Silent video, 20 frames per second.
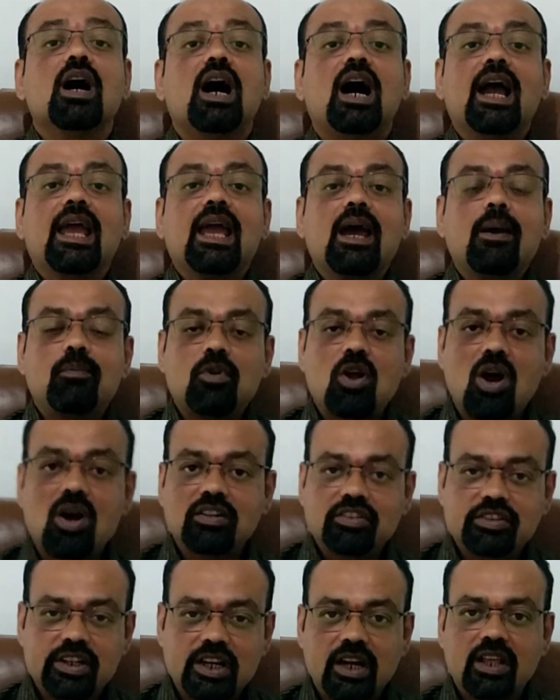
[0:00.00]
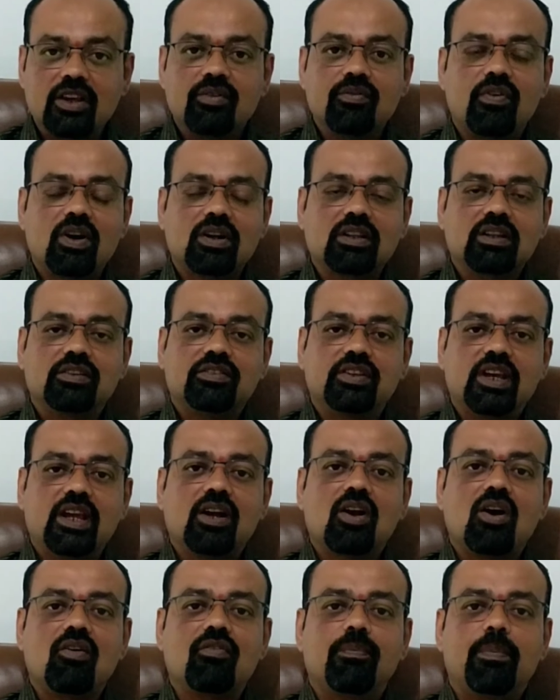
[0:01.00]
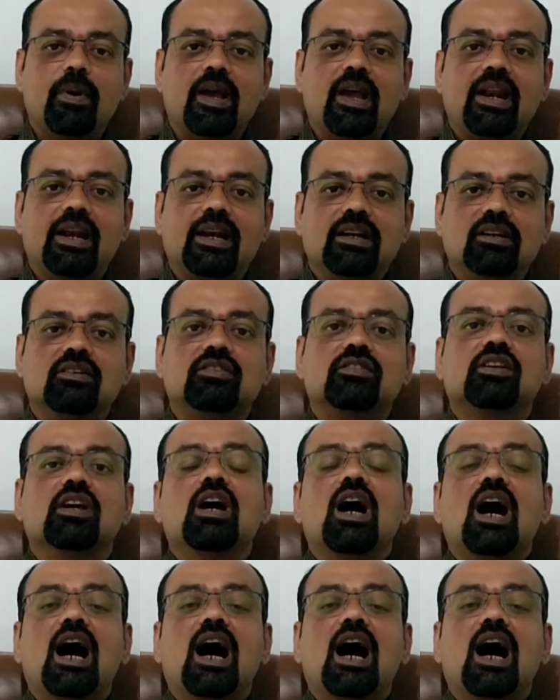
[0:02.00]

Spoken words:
I am not studying for the sake of parents.